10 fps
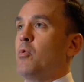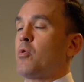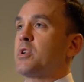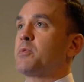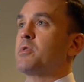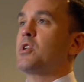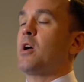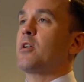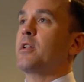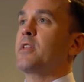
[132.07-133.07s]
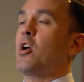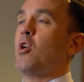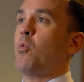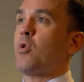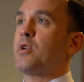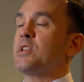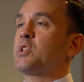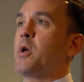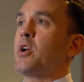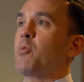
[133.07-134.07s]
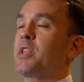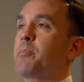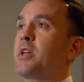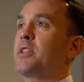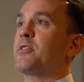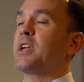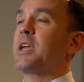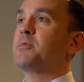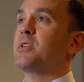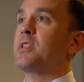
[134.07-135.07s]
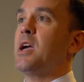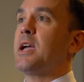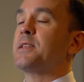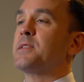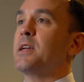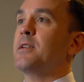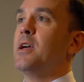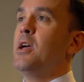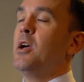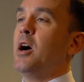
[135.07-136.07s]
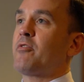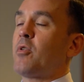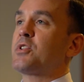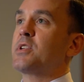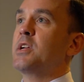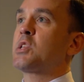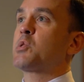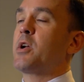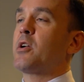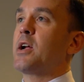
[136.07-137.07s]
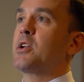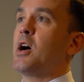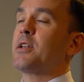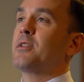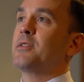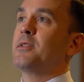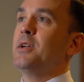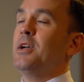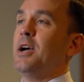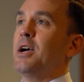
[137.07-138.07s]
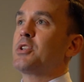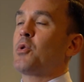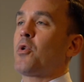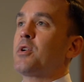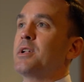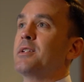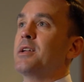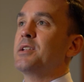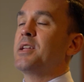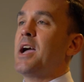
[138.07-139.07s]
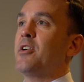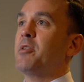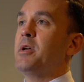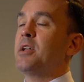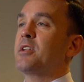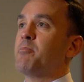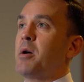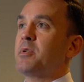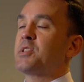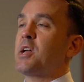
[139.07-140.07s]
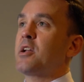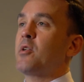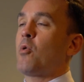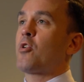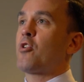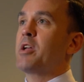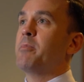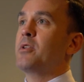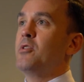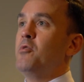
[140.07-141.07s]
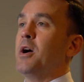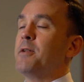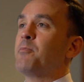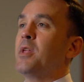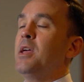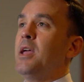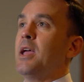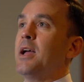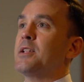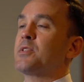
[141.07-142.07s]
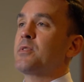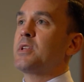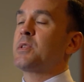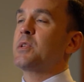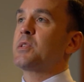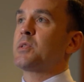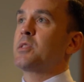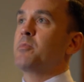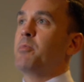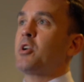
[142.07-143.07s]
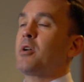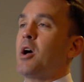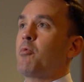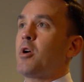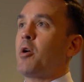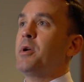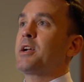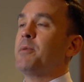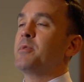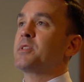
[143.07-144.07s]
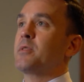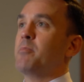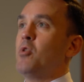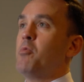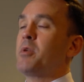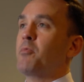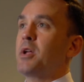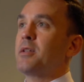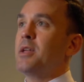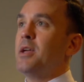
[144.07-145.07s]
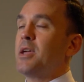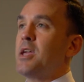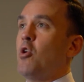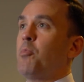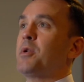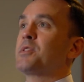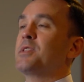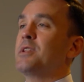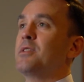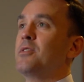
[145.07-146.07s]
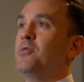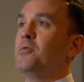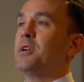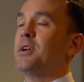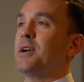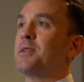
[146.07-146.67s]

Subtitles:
Maurice Richard, and they all wore his sweater when they played their games on the ice. And unfortunately his sweater had gotten torn and tattered a bit, and his mom decided to order him a new one. And so this is the book where I'll pick up, is at the moment when he opens the new